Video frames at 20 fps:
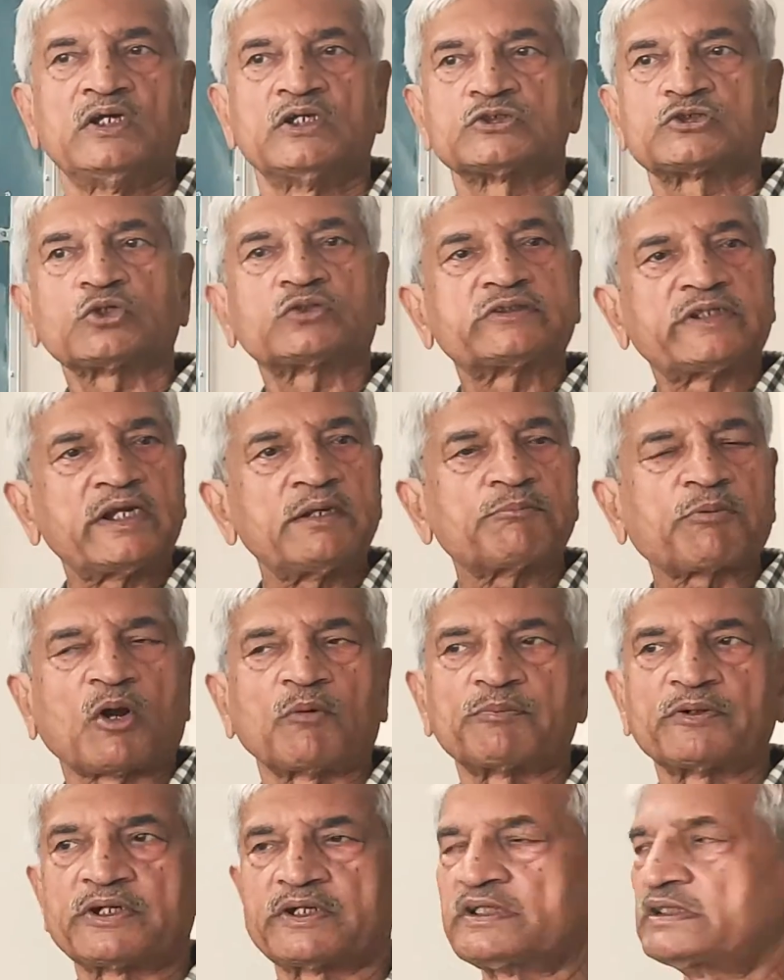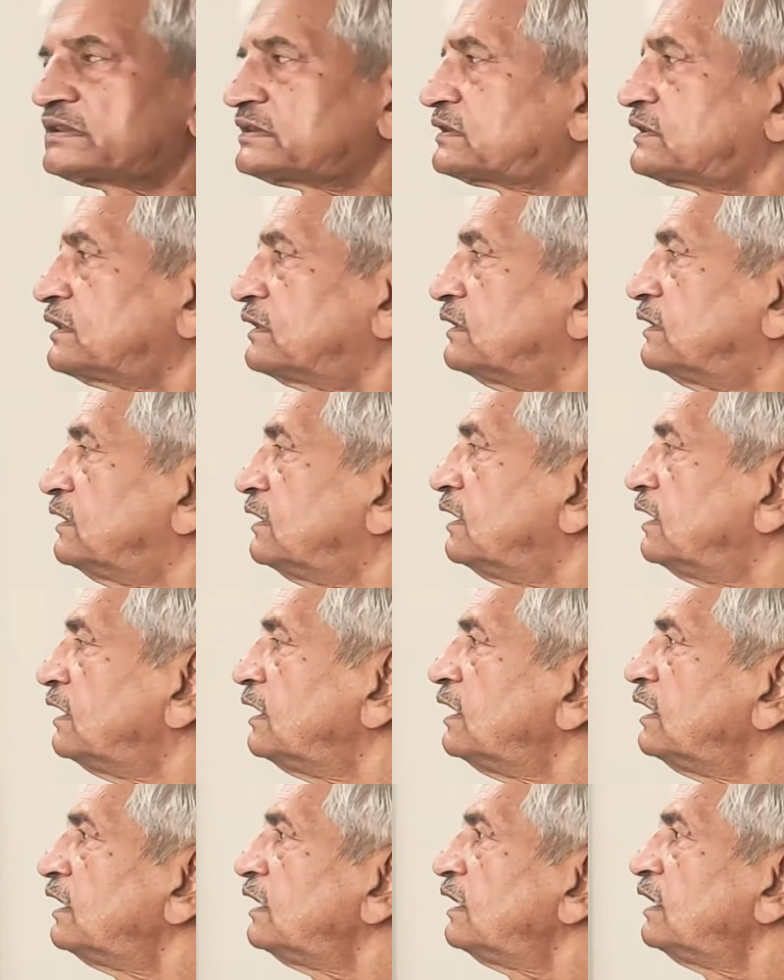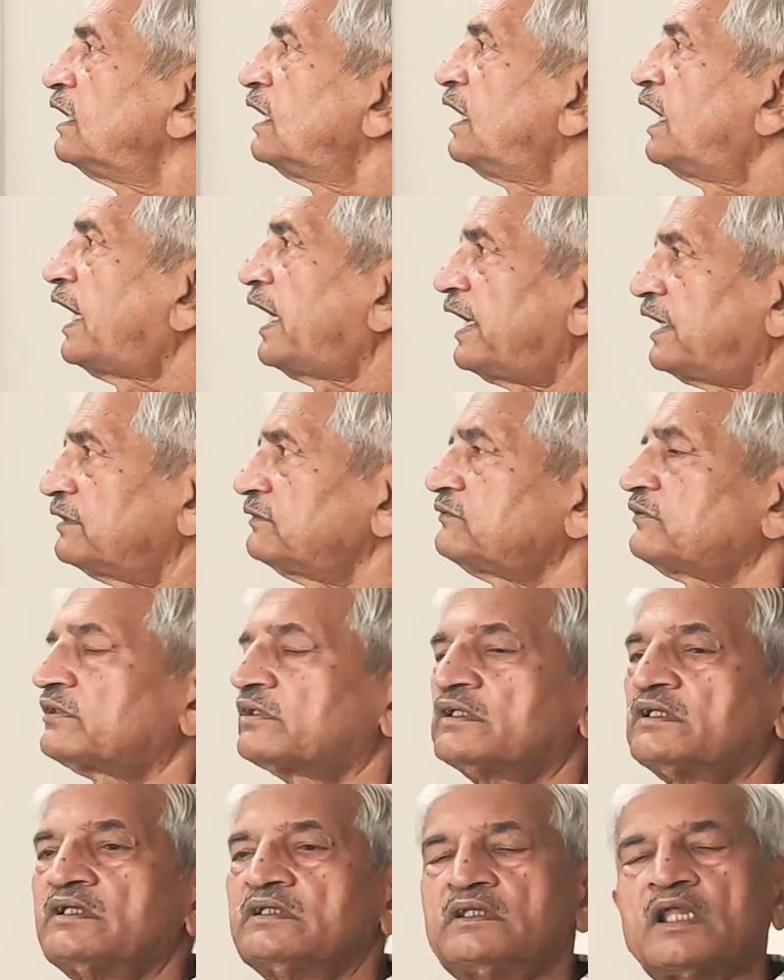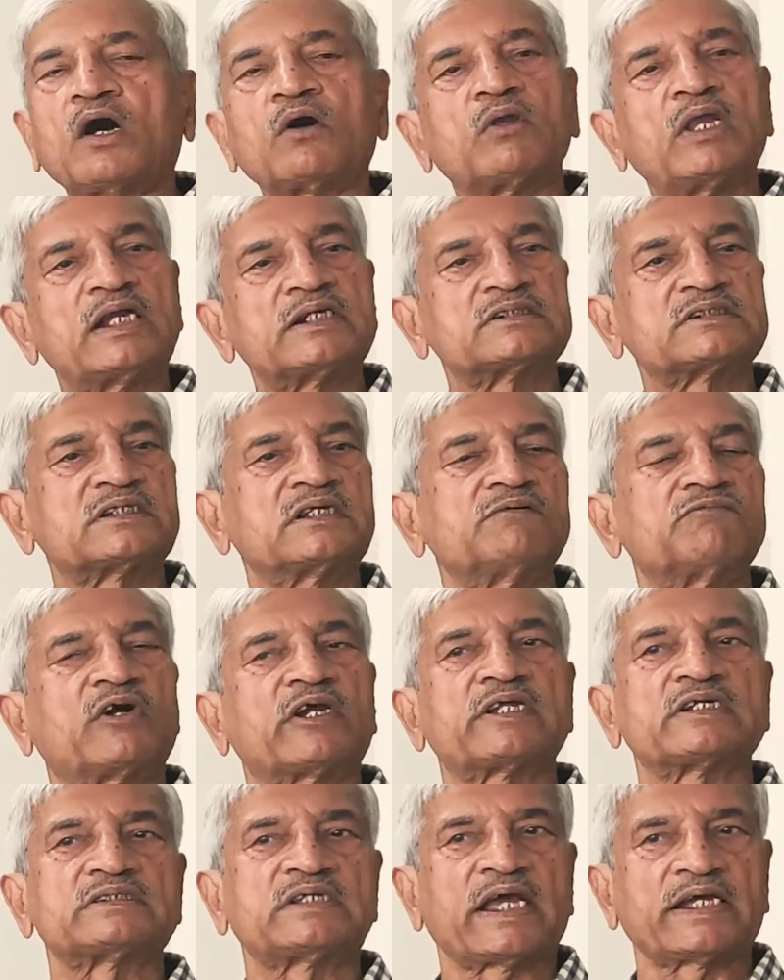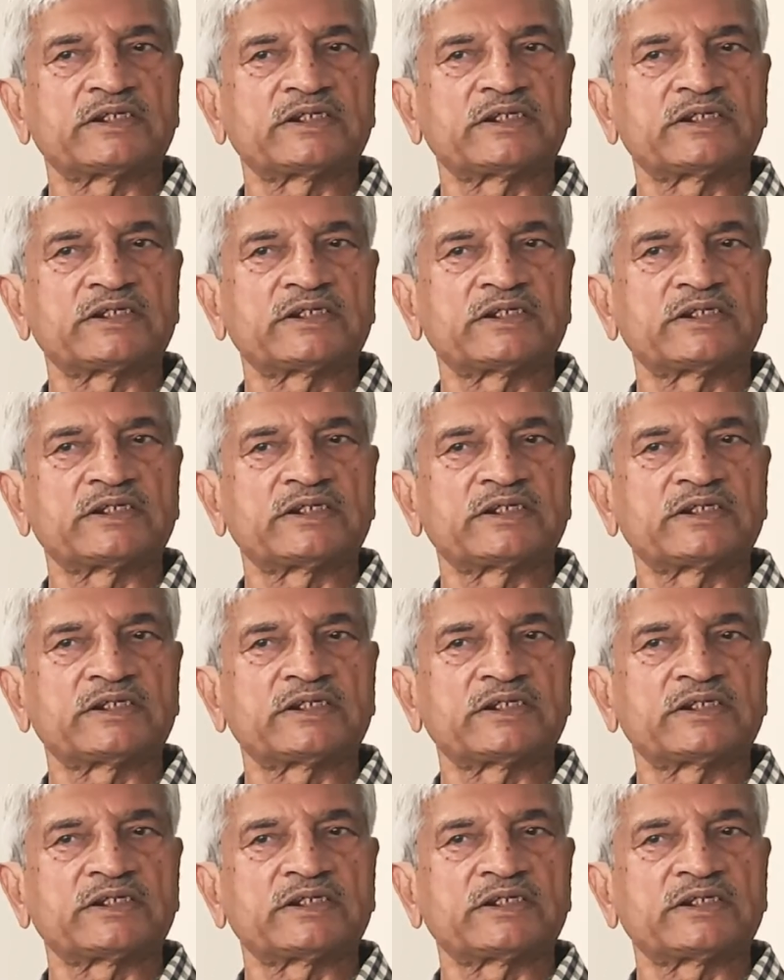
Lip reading: So three properties. And now let's see what has